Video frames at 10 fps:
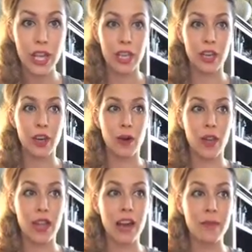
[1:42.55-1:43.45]
A
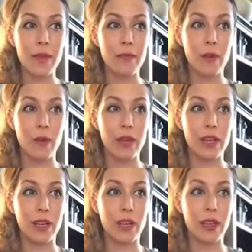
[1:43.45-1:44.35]
lot of people
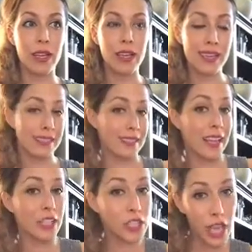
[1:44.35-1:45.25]
will sell
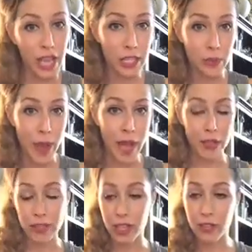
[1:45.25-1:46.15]
a challenge pack or
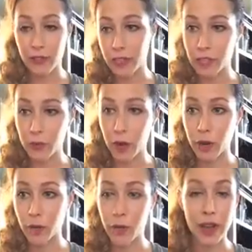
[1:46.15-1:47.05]
sell a fitness
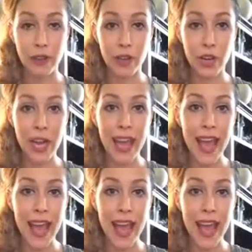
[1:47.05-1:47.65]
program or whatever,